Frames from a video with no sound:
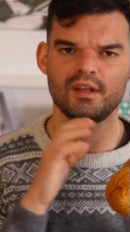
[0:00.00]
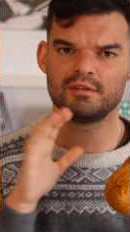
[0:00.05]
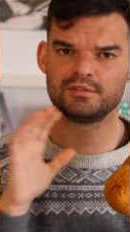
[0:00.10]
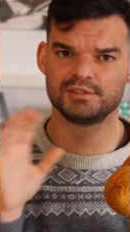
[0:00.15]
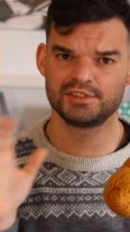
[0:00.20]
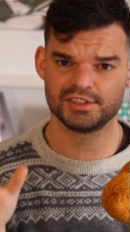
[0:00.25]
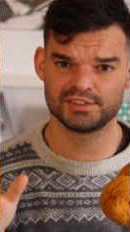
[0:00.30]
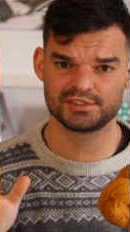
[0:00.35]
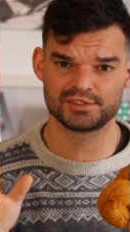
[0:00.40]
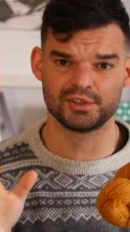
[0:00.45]

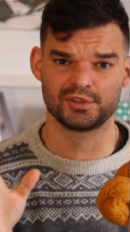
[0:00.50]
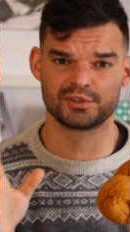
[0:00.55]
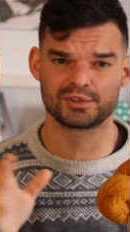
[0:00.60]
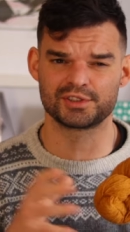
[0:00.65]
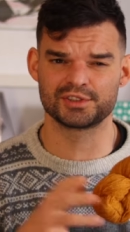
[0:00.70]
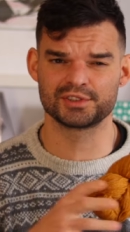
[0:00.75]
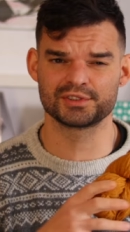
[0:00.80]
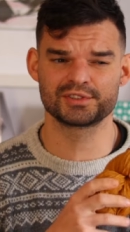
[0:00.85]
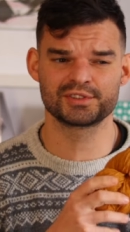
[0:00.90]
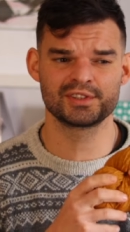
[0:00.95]
which is
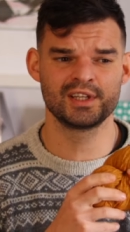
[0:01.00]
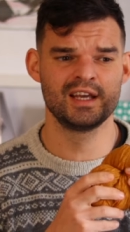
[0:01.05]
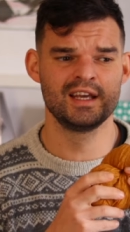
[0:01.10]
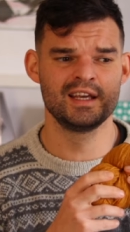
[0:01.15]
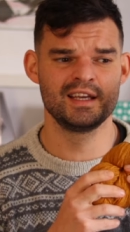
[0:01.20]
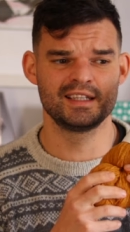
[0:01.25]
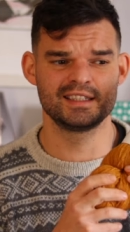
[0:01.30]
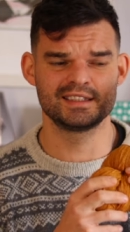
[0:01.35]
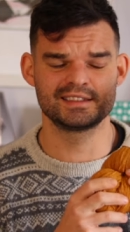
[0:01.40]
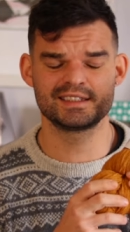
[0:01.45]
gorgeous.
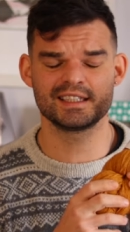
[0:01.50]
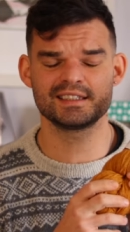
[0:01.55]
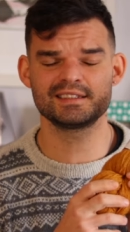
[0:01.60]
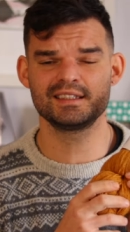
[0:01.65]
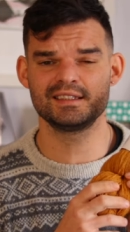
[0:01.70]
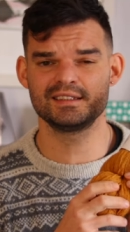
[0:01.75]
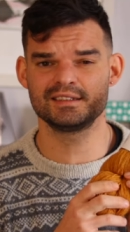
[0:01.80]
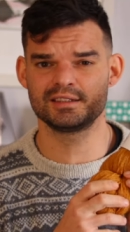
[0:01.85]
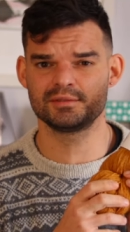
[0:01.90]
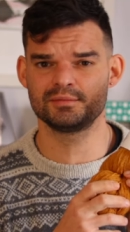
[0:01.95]
It's just
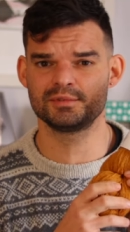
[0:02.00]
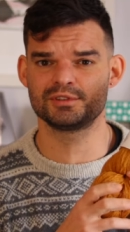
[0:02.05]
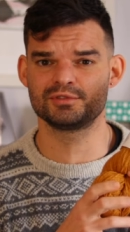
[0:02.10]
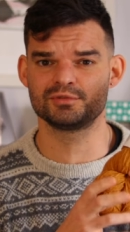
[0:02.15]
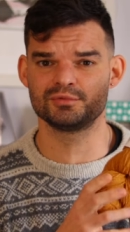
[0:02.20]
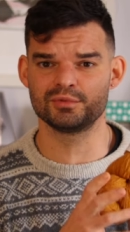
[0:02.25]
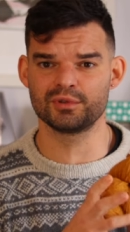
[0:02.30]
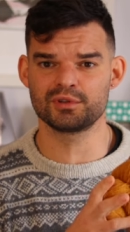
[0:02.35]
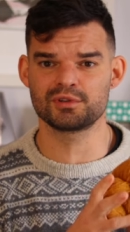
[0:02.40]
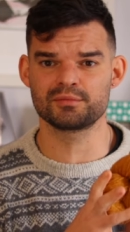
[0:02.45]
a little bit
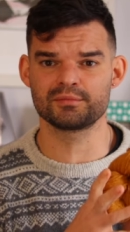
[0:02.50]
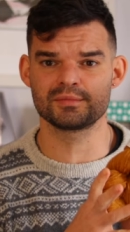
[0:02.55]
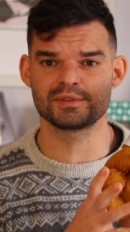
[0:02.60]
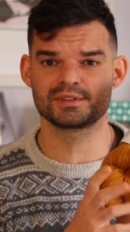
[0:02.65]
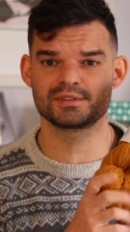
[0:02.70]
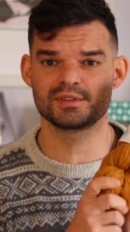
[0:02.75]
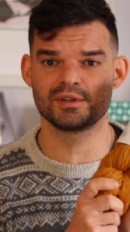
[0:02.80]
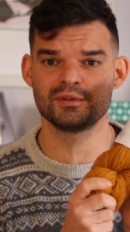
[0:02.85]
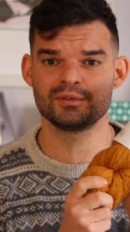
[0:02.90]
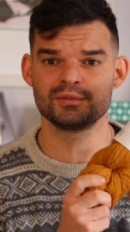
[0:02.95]
warm.
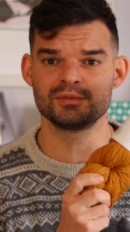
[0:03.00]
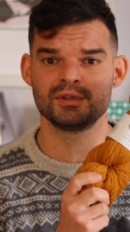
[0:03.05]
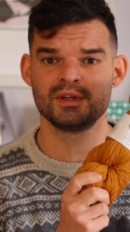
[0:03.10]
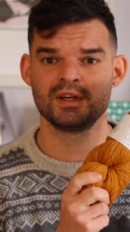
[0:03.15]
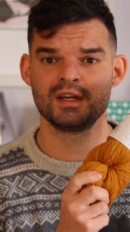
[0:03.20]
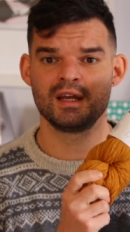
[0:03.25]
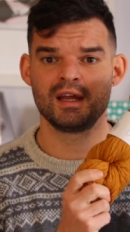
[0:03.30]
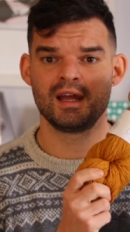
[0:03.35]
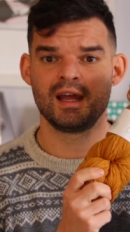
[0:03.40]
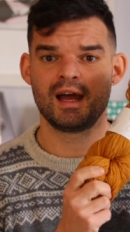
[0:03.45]
So
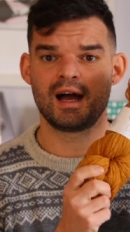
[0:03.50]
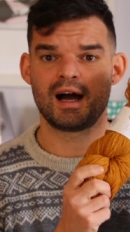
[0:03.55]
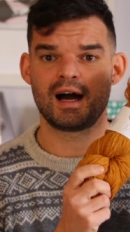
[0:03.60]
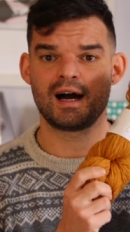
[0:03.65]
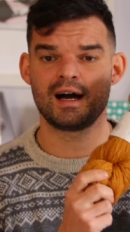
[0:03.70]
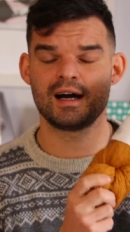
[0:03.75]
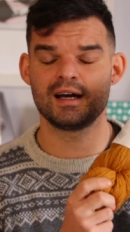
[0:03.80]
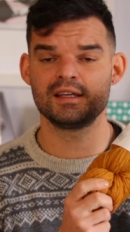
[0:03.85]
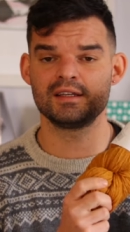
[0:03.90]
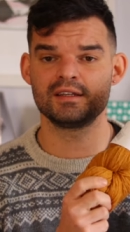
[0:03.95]

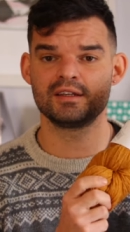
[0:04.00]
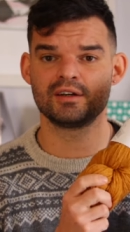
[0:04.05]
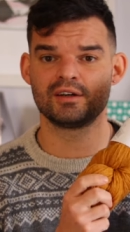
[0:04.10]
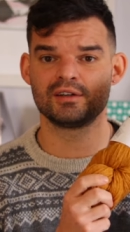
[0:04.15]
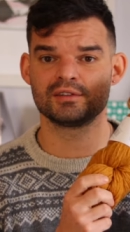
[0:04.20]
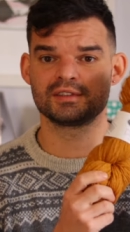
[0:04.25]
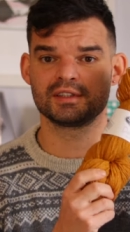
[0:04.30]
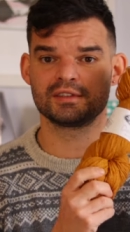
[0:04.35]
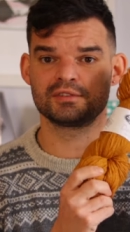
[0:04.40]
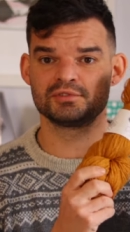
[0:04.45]
I
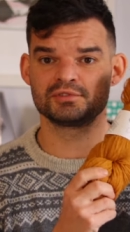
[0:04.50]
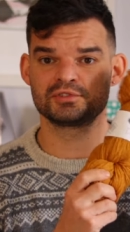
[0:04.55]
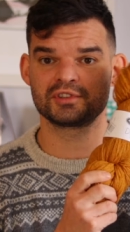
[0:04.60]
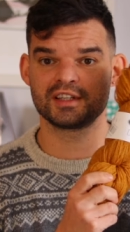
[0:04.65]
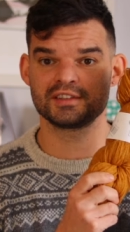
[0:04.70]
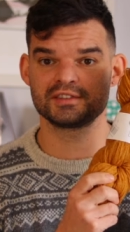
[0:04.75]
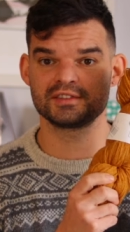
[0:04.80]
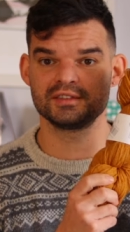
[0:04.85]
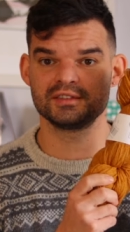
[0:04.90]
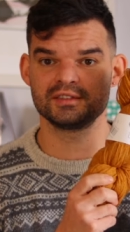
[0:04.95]
got a
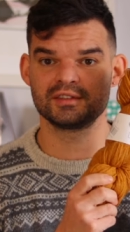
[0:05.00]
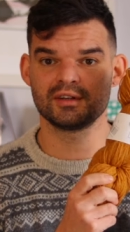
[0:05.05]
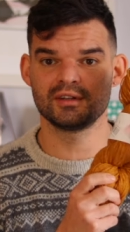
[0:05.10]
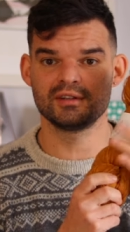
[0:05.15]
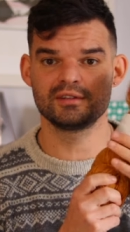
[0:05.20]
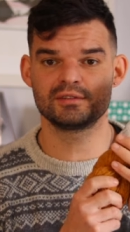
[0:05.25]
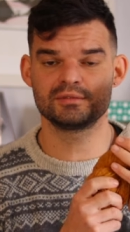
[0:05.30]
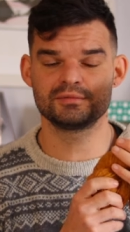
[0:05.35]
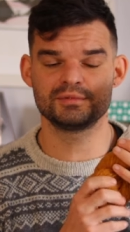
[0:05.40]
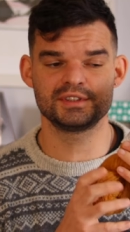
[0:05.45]
contrasting
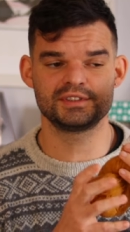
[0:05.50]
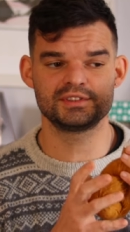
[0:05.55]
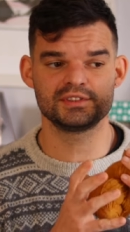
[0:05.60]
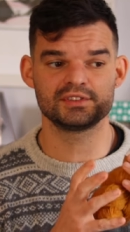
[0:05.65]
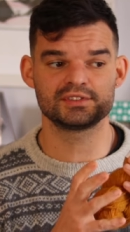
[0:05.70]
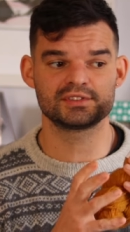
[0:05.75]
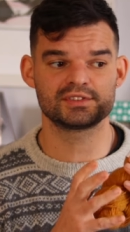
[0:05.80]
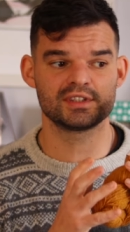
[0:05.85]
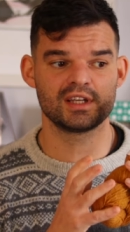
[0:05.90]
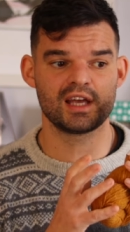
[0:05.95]
color, which
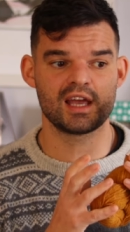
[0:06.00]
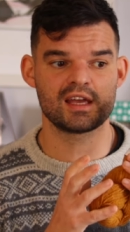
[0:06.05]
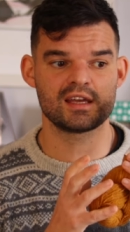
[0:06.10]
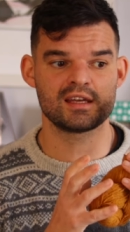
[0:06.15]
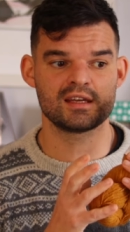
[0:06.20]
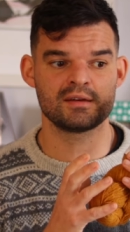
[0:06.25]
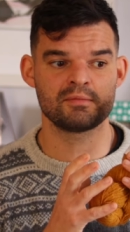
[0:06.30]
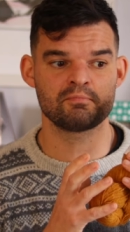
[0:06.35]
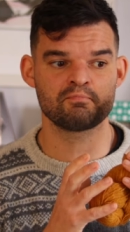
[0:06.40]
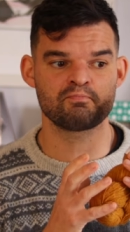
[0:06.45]
is
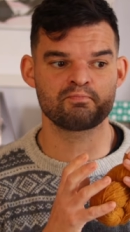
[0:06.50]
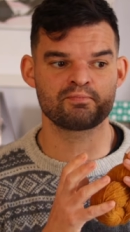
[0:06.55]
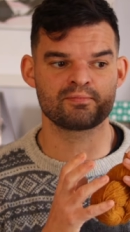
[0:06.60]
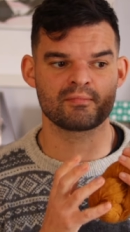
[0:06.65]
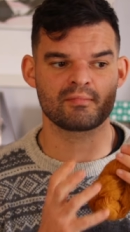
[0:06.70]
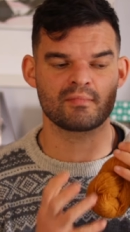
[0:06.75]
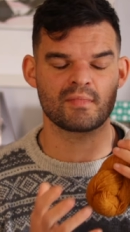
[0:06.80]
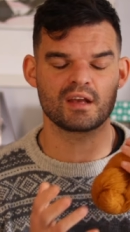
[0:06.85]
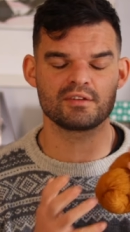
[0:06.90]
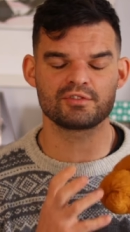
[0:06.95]
a
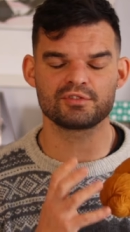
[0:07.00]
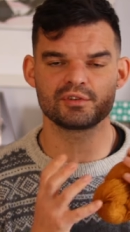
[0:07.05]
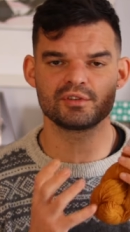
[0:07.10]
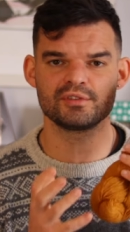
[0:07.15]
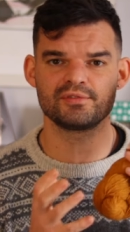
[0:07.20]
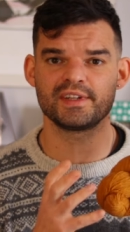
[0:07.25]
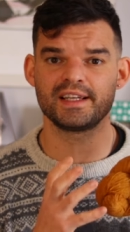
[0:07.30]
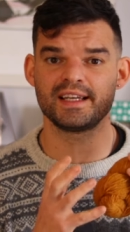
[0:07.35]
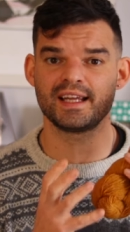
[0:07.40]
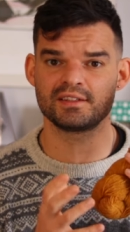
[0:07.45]
um, sort
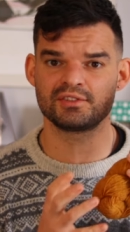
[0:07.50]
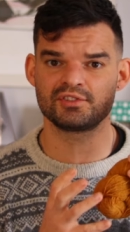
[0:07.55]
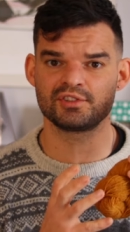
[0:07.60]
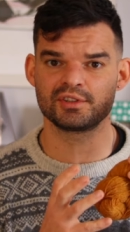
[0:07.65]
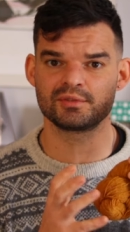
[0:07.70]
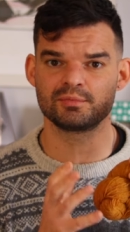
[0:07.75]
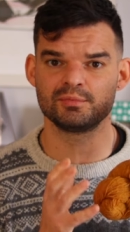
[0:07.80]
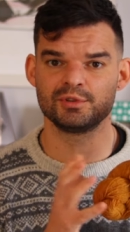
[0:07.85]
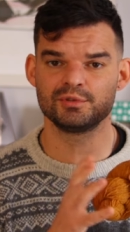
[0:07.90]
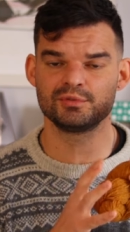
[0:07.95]
of
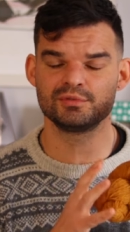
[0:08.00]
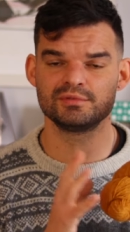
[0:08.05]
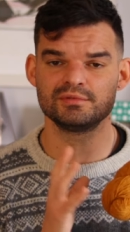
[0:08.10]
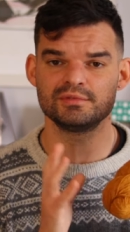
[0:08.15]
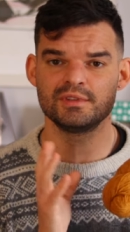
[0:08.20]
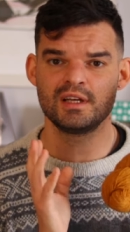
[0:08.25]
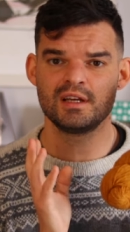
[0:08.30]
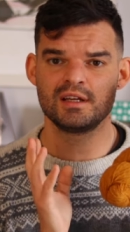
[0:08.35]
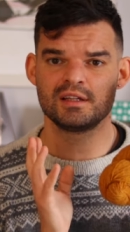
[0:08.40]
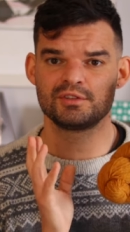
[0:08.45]
electric blue
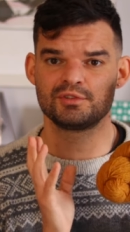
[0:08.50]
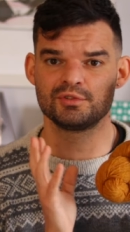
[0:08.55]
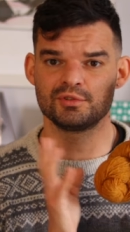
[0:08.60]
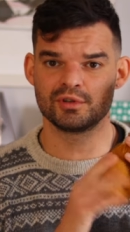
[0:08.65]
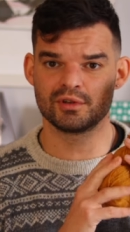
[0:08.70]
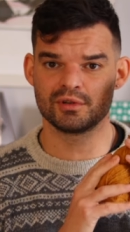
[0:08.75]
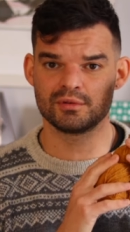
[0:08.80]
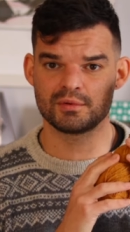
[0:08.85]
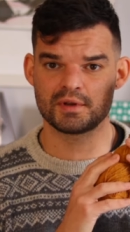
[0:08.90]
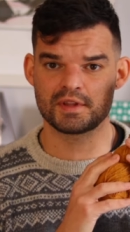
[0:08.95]
to
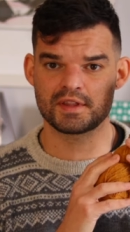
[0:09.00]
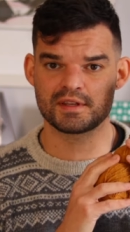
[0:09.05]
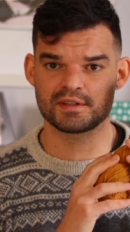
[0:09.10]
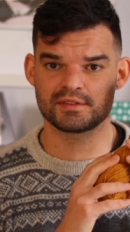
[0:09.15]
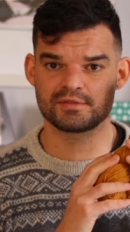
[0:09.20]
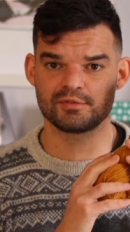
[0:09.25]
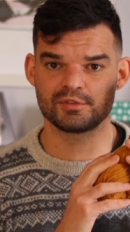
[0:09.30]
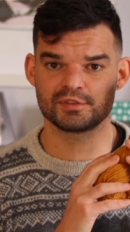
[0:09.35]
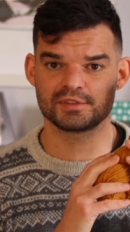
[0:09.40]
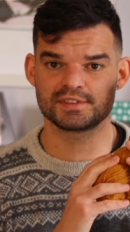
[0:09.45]
go with these
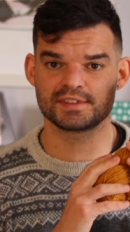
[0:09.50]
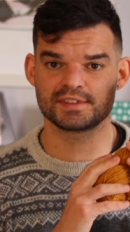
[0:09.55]
four